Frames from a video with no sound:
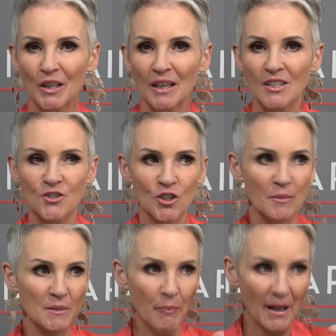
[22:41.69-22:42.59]

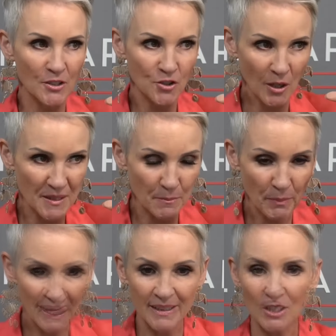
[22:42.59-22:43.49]
Stop
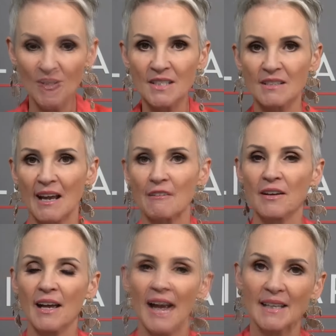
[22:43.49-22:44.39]
spending on stuff
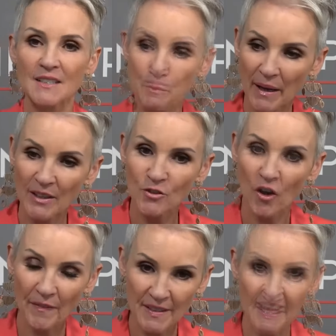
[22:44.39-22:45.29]
and spend
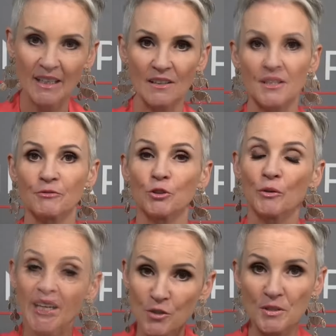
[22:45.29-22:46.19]
on the skills. If you're
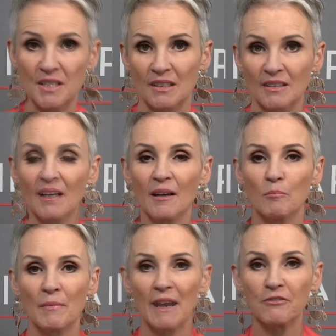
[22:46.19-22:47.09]
interested,
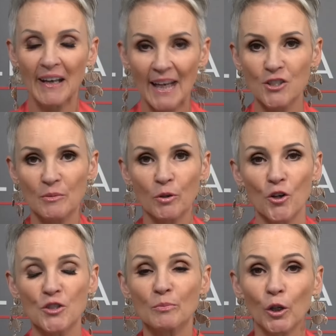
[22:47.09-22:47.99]
my flagship
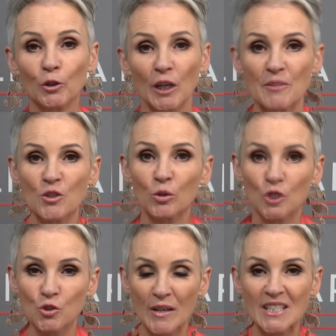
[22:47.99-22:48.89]
coaching program is called
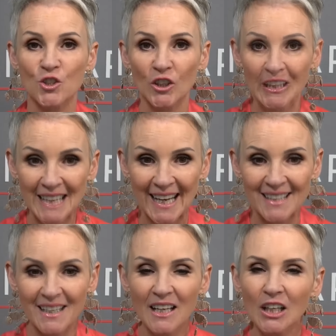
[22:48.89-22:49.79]
Dress to Connect,
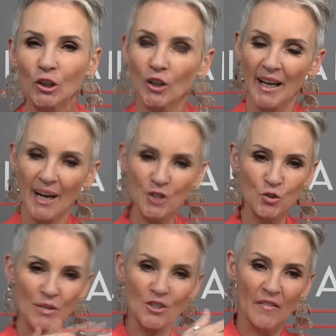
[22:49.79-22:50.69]
learning how to
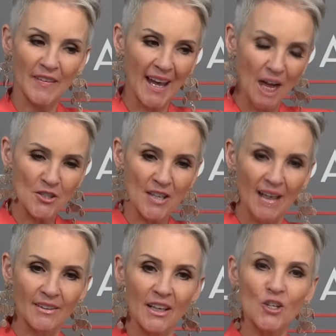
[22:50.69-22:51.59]
dress on the
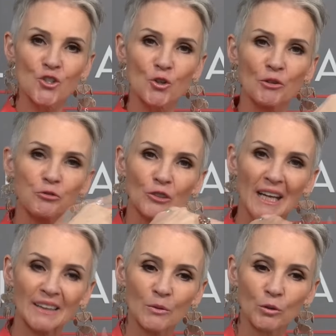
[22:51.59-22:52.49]
outside to
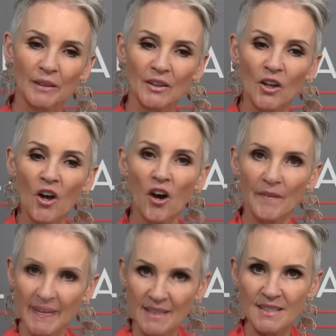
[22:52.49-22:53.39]
reflect the woman on
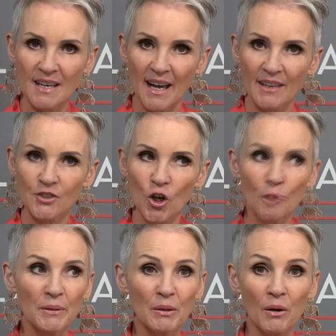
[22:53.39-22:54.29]
the inside. Don't
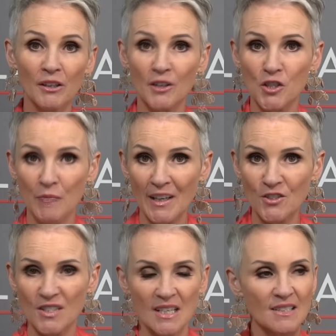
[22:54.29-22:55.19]
be one of those schmucks who
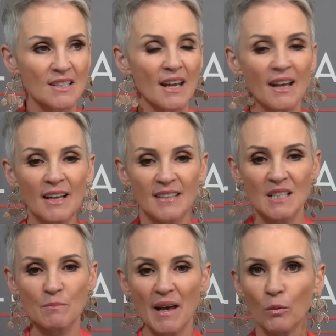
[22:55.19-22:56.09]
says, doesn't
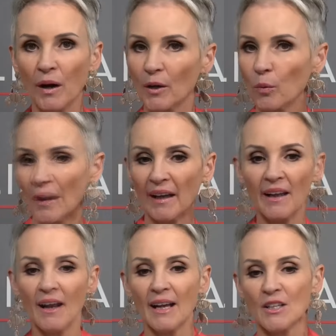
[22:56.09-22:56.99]
matter what I wear,
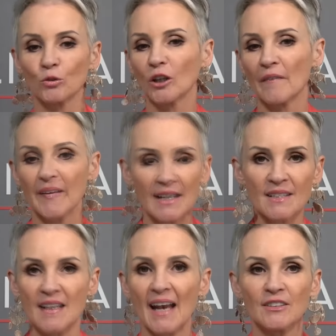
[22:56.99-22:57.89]
it's all on the
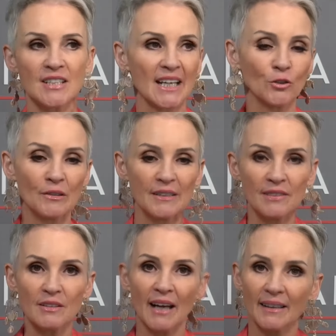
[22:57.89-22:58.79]
inside, take it or leave it.
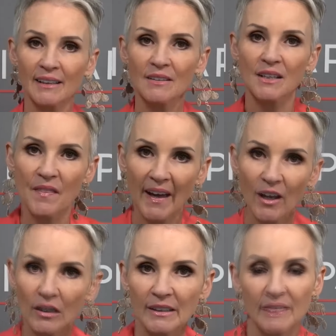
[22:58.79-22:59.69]
Honey, then they
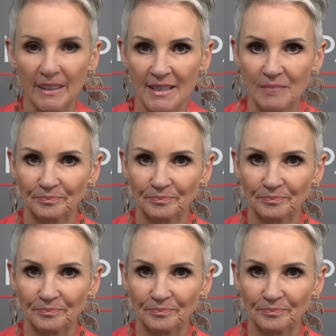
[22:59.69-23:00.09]
are leaving it.